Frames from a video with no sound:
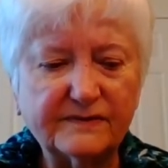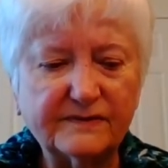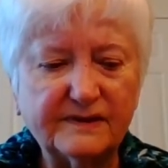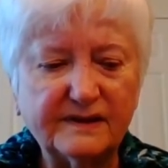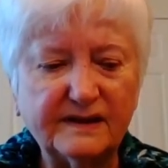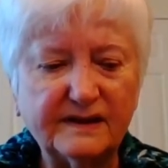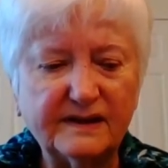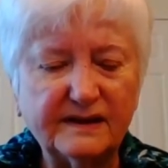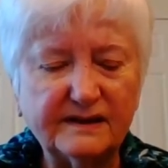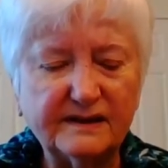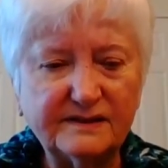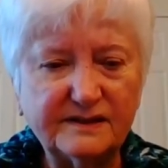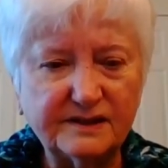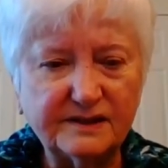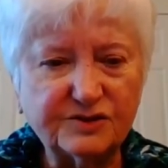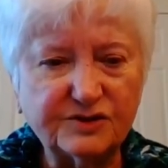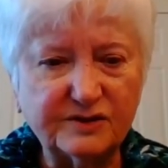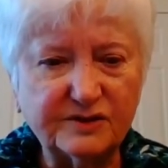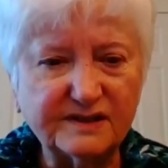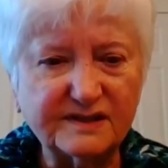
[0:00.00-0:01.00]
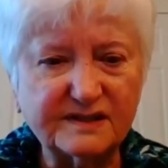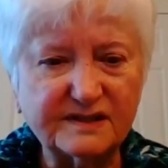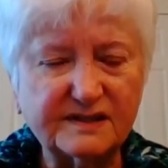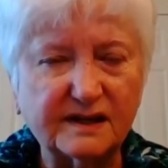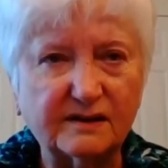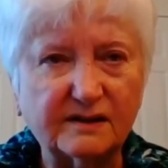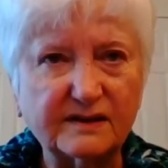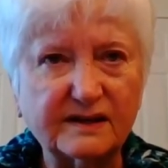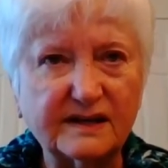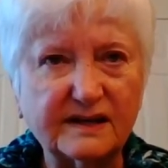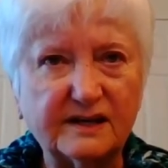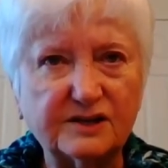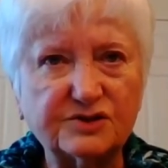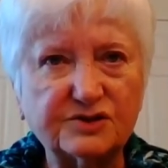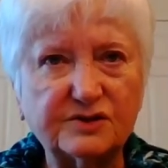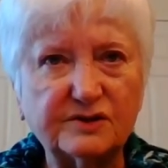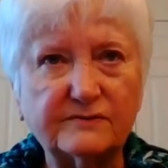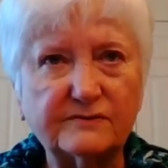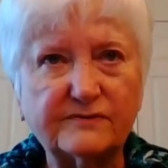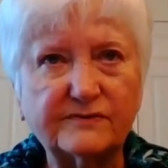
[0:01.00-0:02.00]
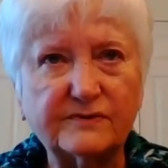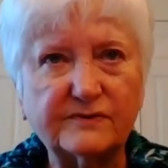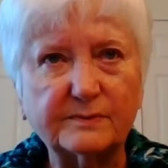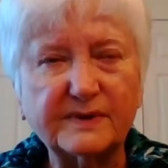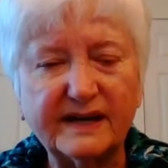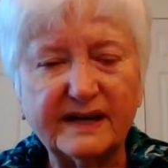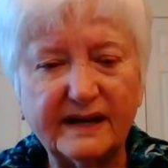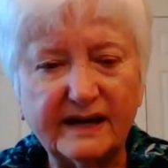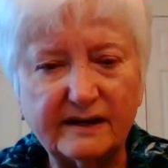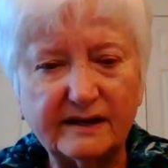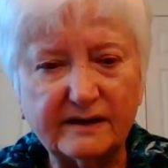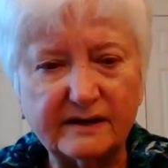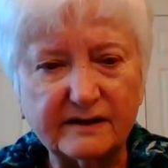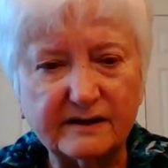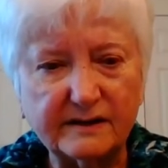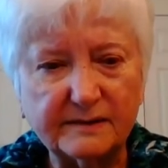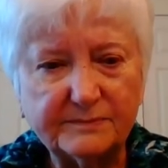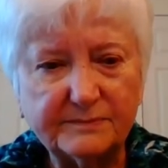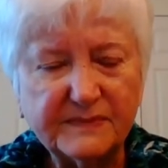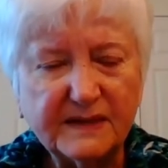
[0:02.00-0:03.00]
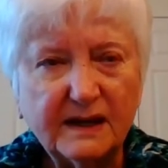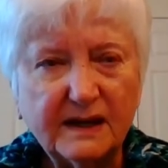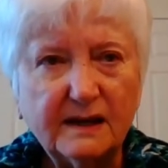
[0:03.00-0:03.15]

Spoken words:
the Indigenous delegation from Canada